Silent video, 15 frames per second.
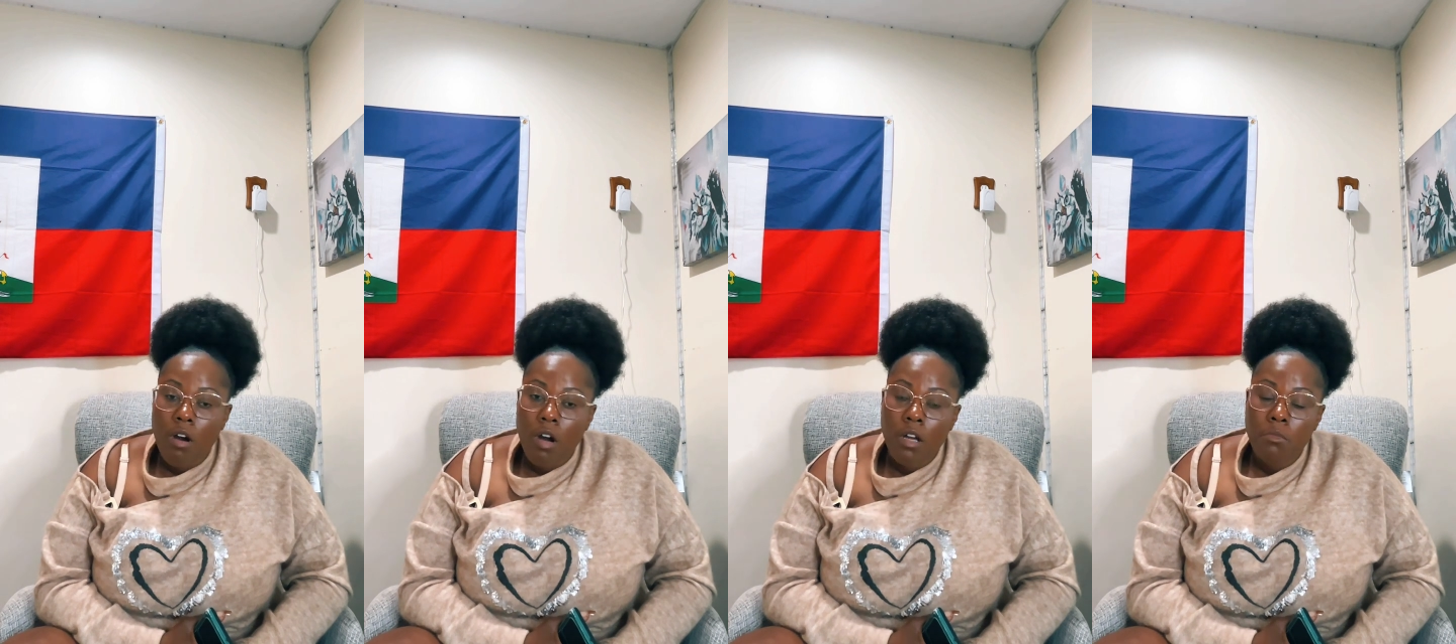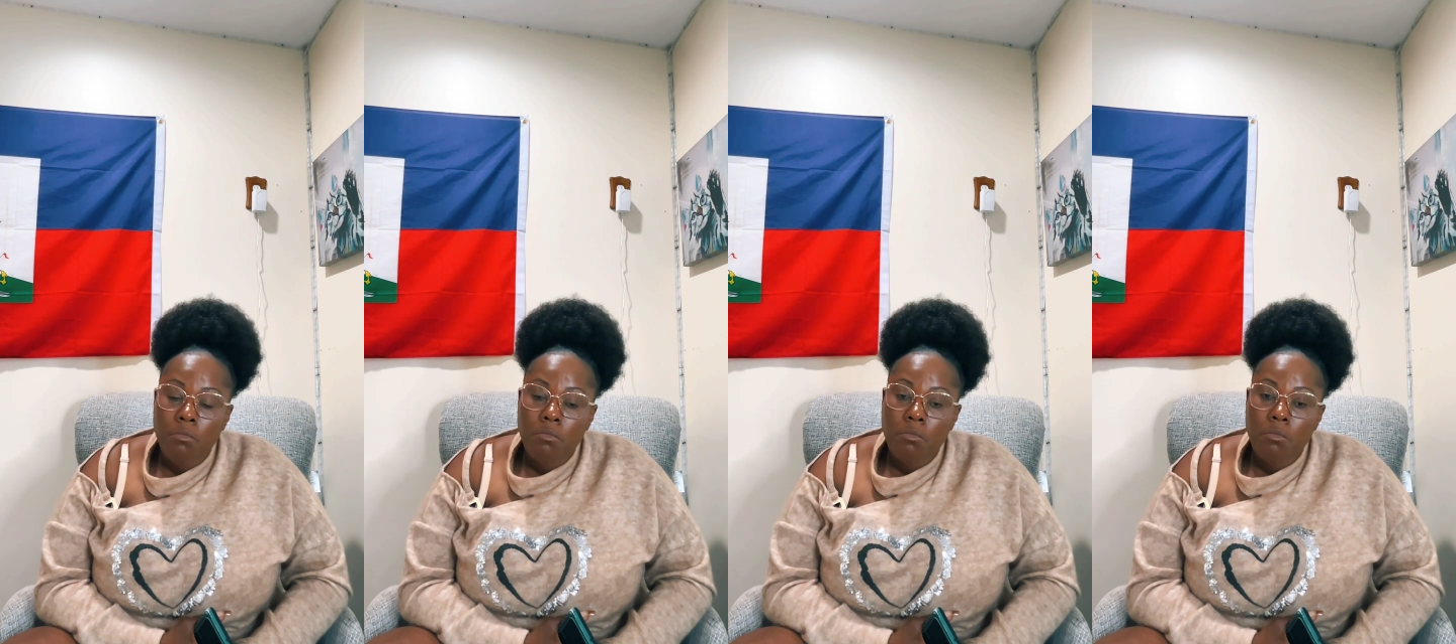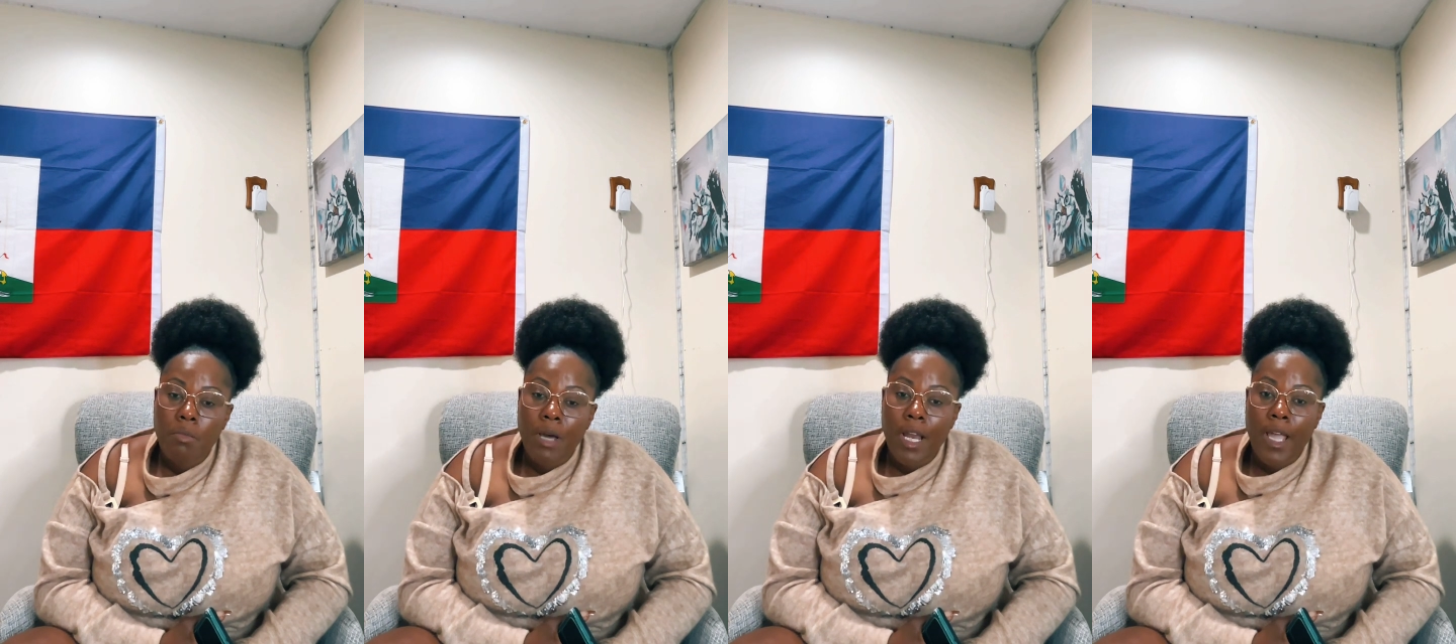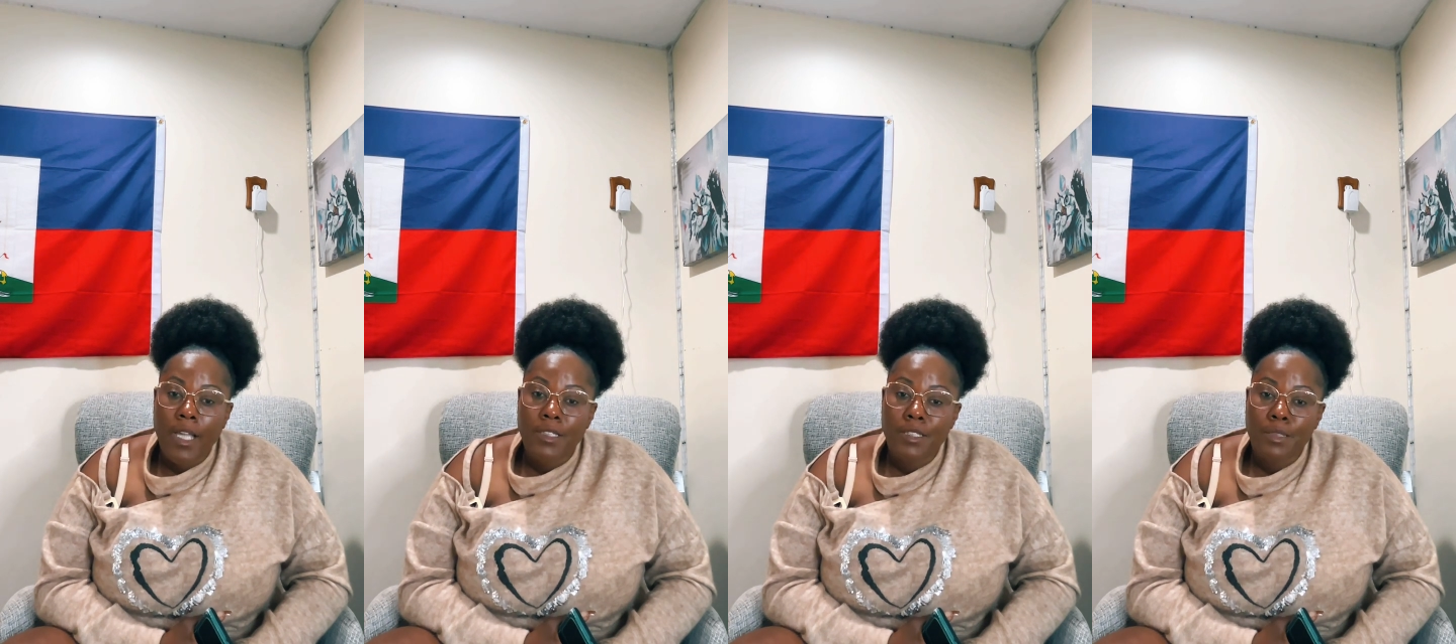Or
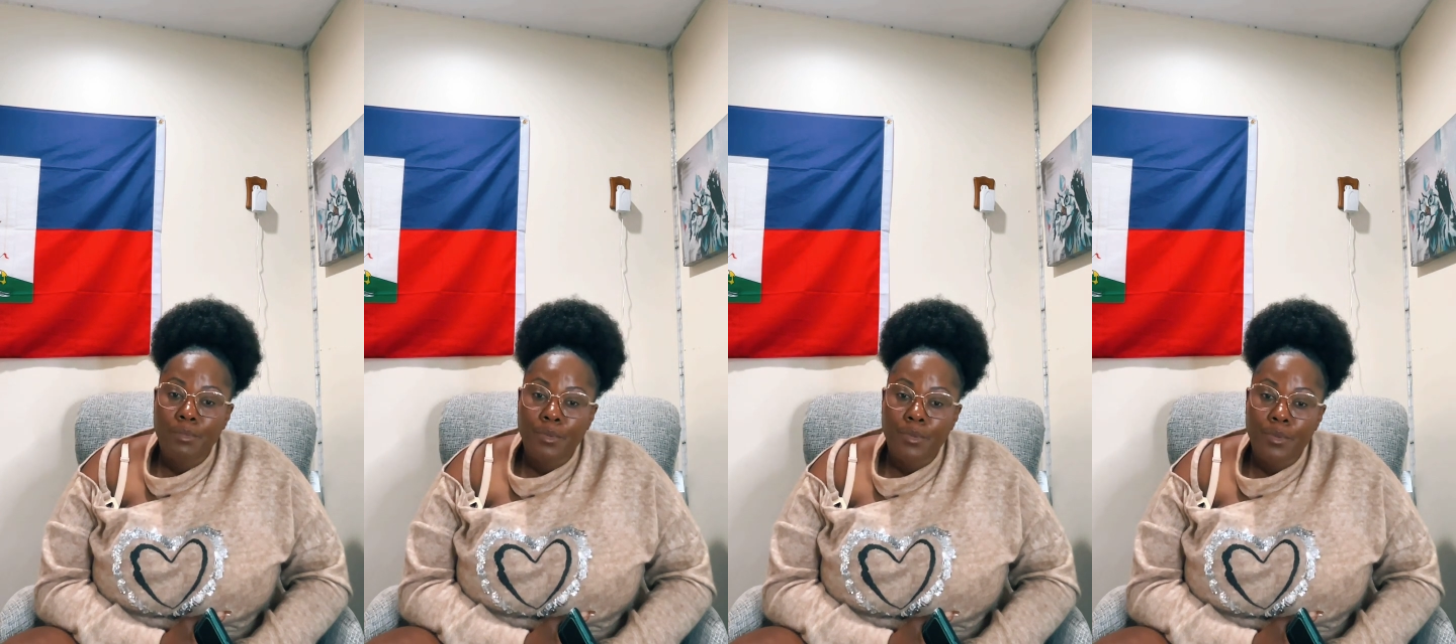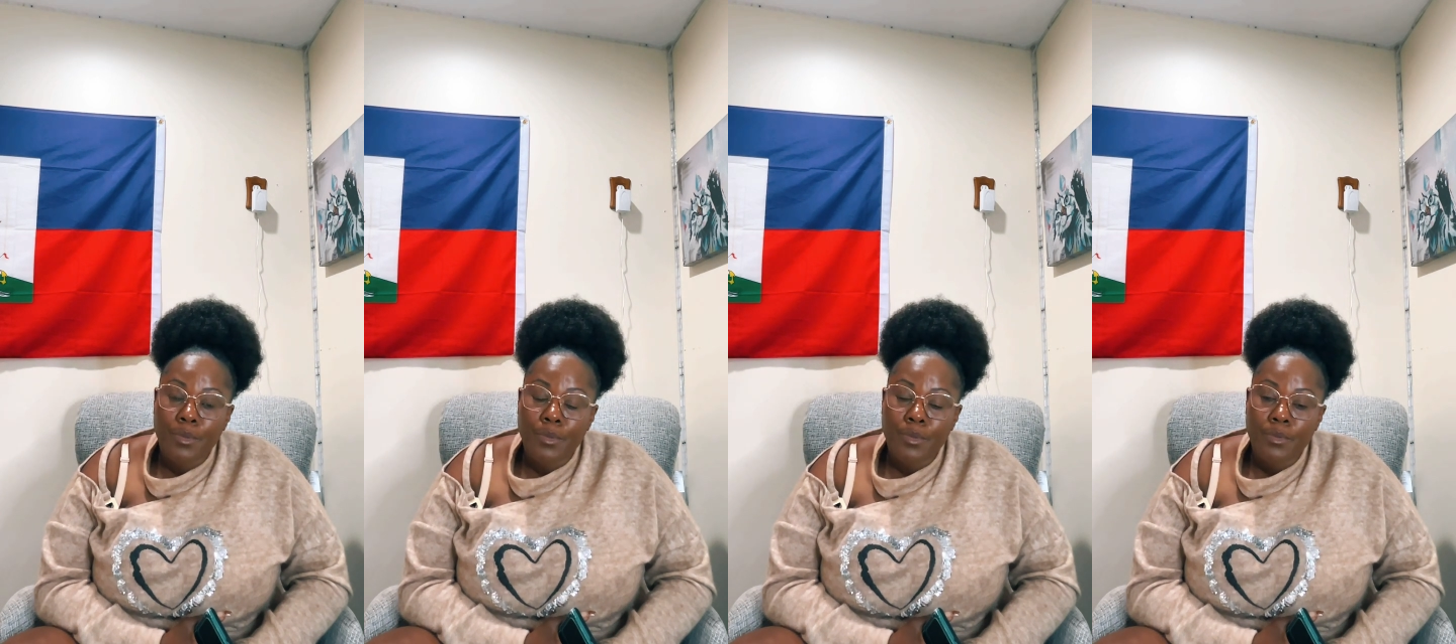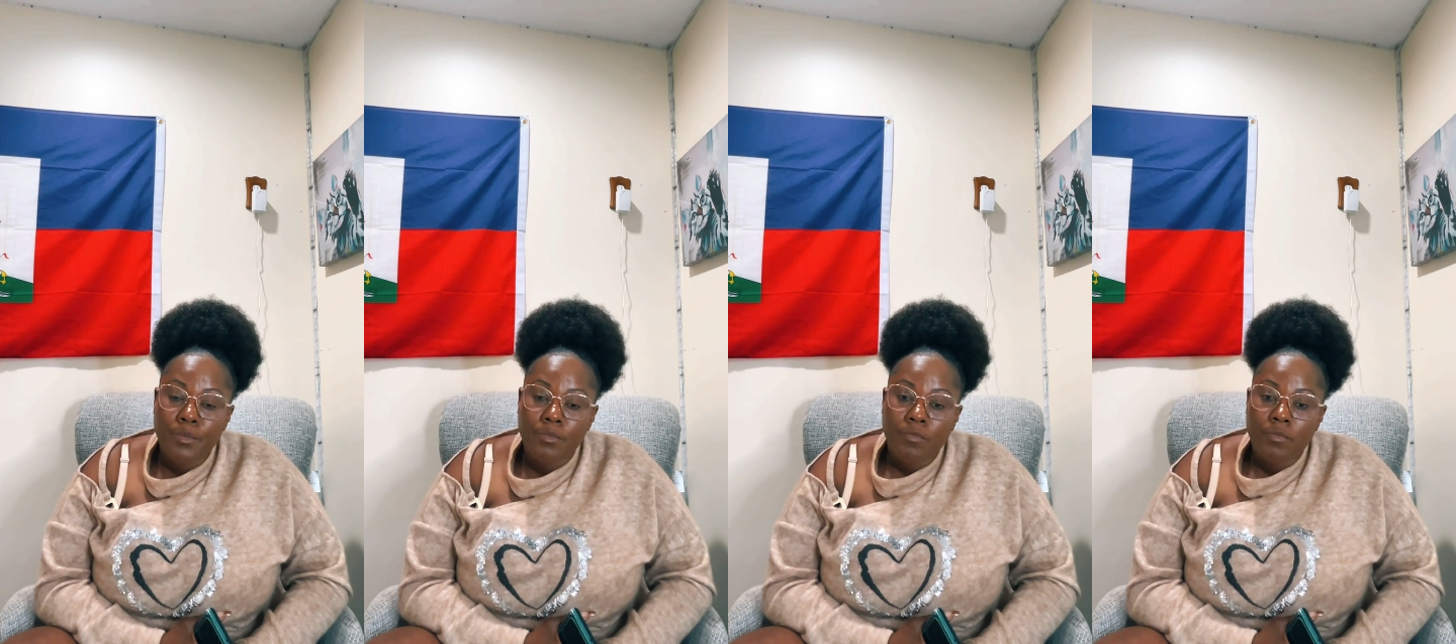malaitipu.